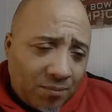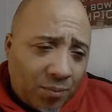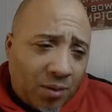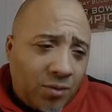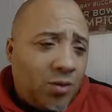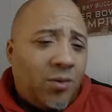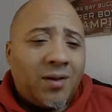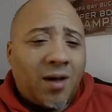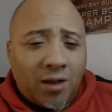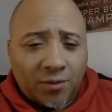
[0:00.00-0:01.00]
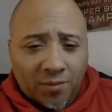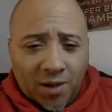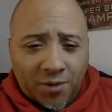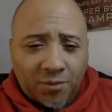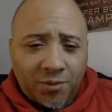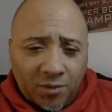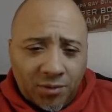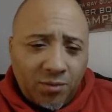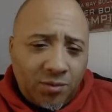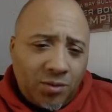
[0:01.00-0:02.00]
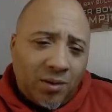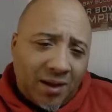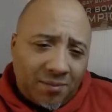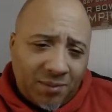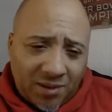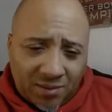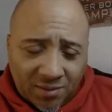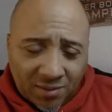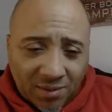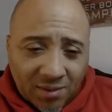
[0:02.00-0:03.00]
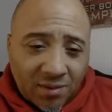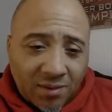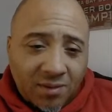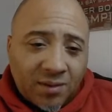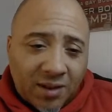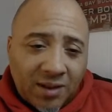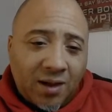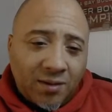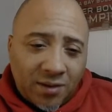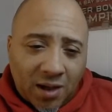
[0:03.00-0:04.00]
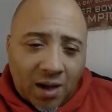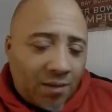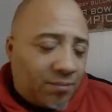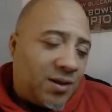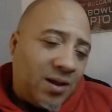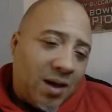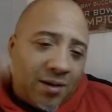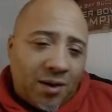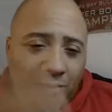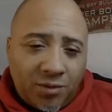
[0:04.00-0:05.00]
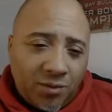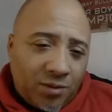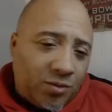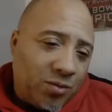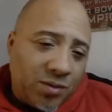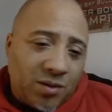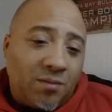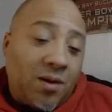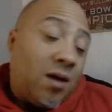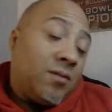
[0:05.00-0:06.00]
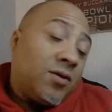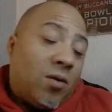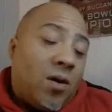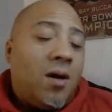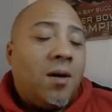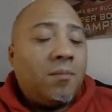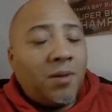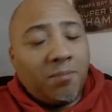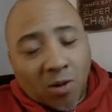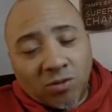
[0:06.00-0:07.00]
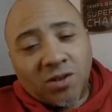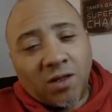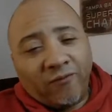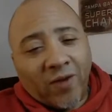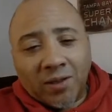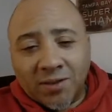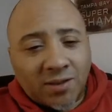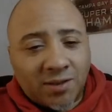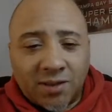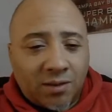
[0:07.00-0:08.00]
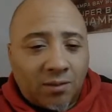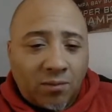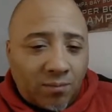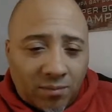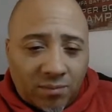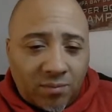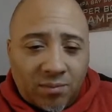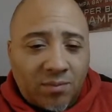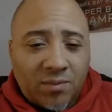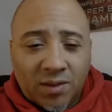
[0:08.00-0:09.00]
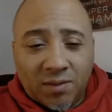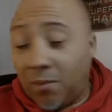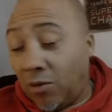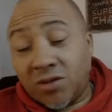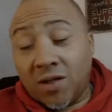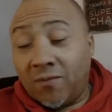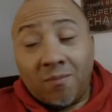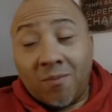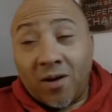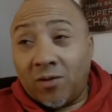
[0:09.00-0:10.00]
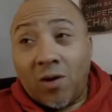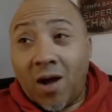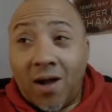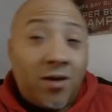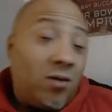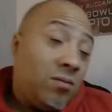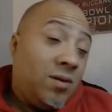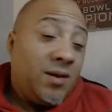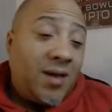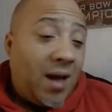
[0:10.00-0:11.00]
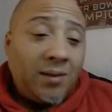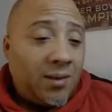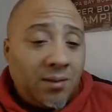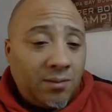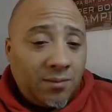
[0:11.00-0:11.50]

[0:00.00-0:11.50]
You in Colorado though. You like me. Keon, yeah, Keon, I knew you were in Georgia. Yeah, so but most of the fellas is in most of them are in Ohio and Cali.